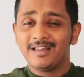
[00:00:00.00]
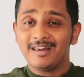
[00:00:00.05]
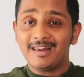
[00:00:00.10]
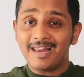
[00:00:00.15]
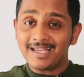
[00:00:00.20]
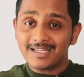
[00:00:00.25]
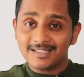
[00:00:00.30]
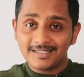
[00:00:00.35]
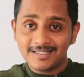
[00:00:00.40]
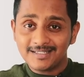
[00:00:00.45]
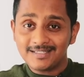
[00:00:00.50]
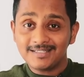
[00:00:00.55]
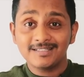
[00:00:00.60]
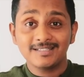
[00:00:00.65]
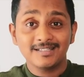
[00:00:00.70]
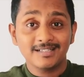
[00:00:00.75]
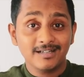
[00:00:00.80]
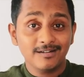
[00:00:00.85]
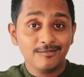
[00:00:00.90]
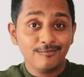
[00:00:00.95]
like
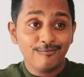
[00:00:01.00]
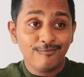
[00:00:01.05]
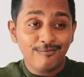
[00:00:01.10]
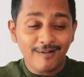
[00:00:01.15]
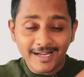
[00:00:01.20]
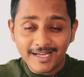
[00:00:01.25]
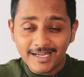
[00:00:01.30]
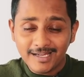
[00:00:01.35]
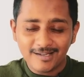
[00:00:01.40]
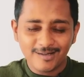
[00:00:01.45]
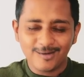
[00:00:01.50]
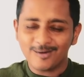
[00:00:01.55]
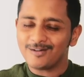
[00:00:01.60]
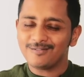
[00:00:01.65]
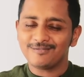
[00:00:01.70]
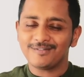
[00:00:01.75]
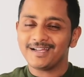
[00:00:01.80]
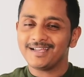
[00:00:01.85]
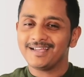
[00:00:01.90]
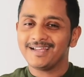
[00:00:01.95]
this. Five,
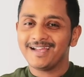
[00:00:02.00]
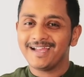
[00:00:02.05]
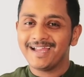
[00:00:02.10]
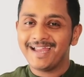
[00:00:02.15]
not five,